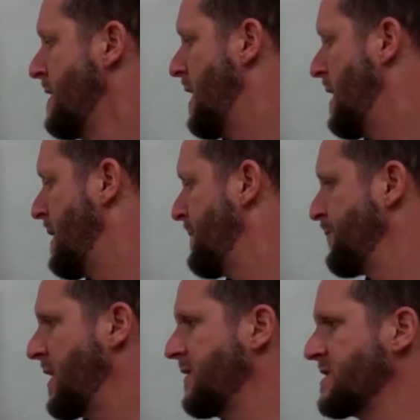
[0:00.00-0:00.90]

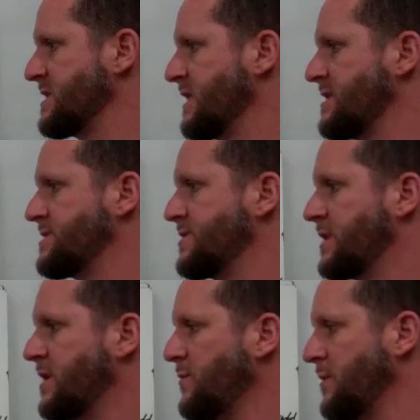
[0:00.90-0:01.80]
And this leads to
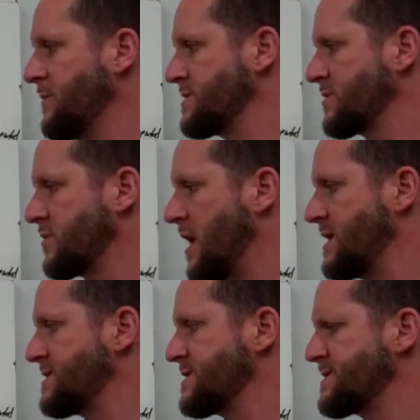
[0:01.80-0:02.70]
the Cuban Missile
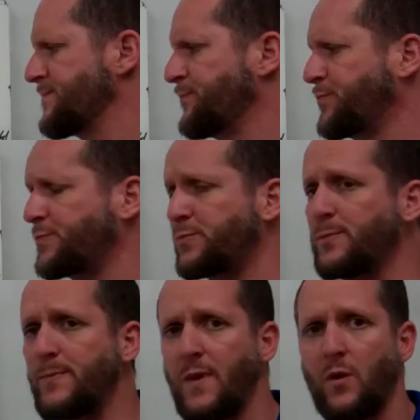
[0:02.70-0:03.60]
Crisis,
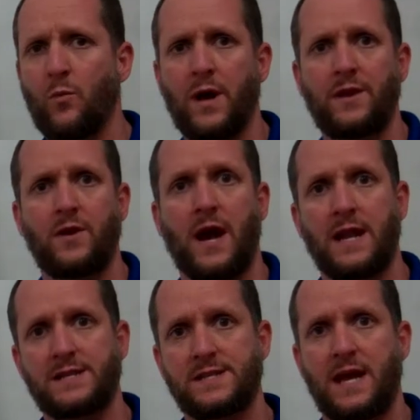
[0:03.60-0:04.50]
where the
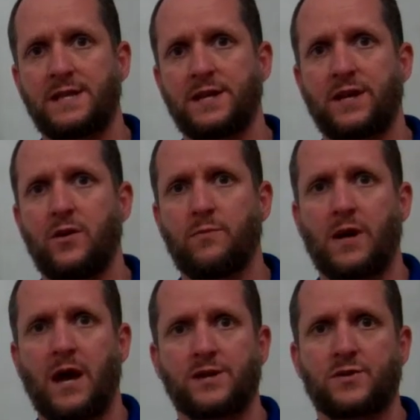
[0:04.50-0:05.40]
United States and Cuba
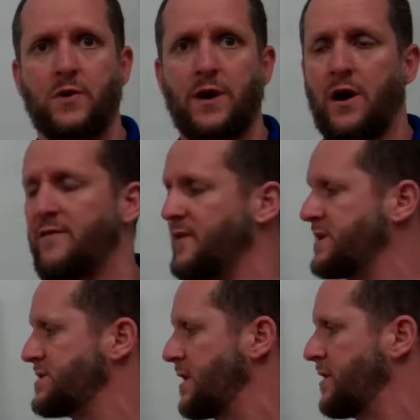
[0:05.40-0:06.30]
kind of squared off at
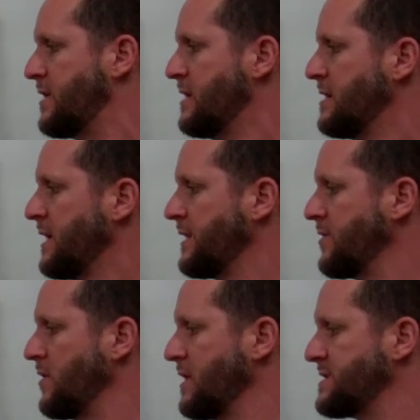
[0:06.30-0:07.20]
each other in
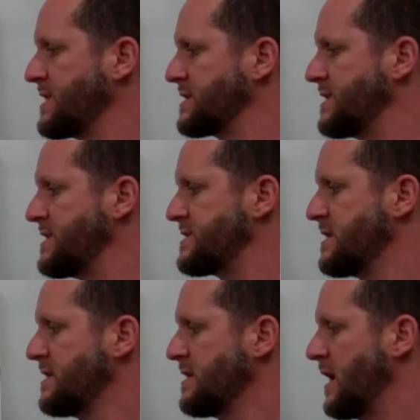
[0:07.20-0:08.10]
the early 60s,
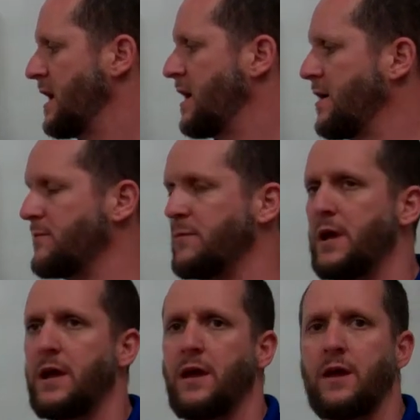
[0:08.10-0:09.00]

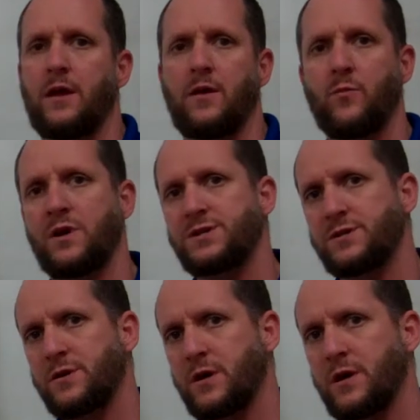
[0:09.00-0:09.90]
in which